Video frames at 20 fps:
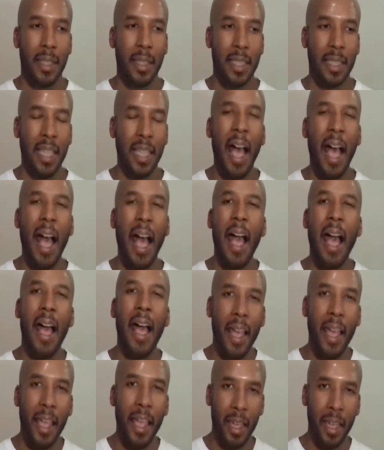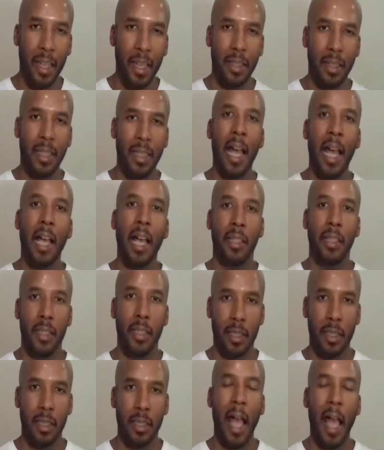this high knowledge,
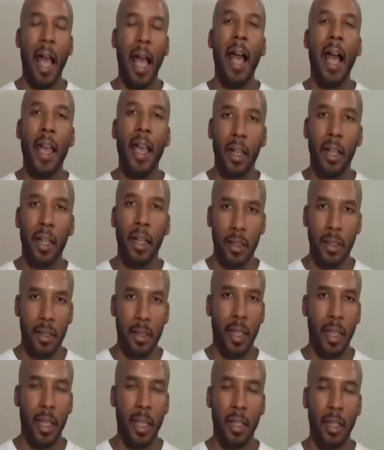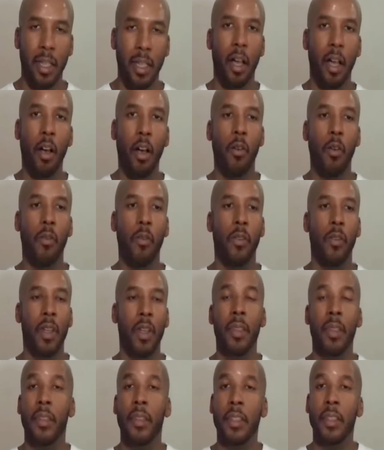this high understanding of
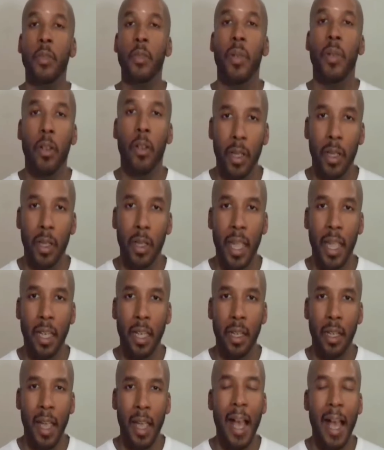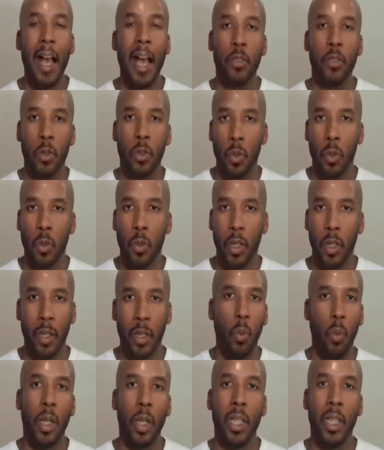the spirit and how to work
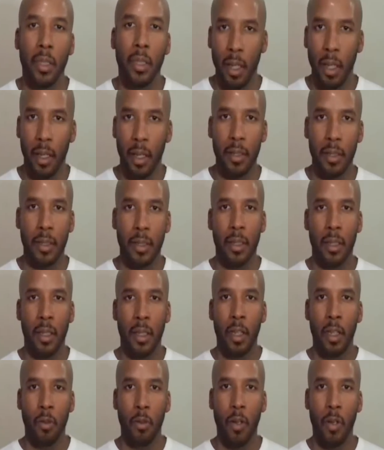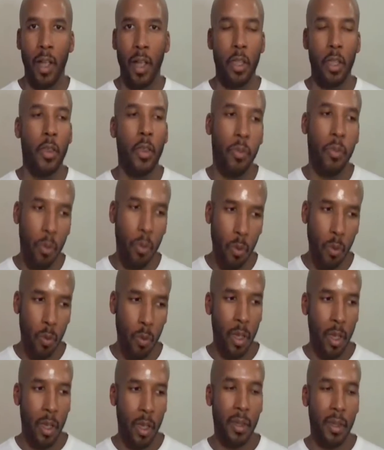it, what it does, right, through
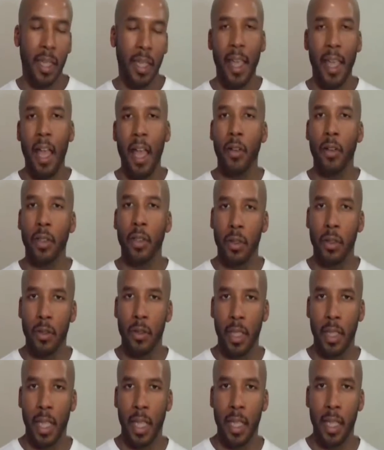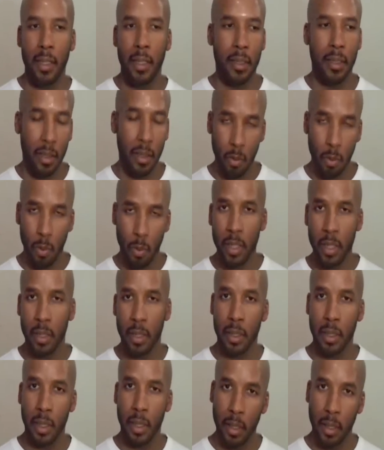the characters and
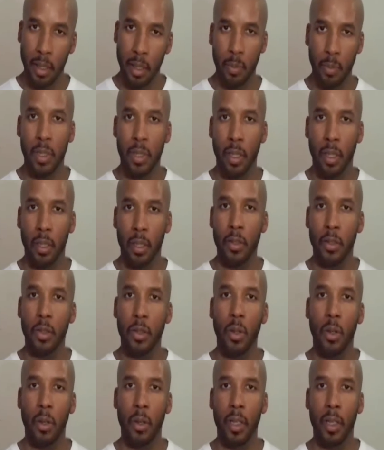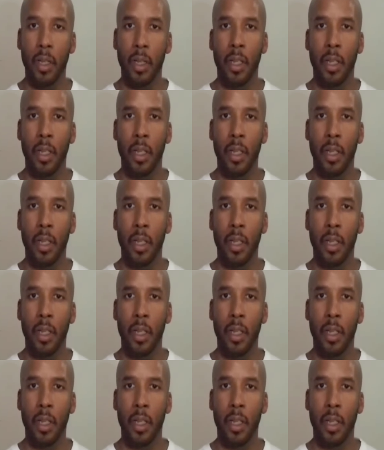situations in this particular story,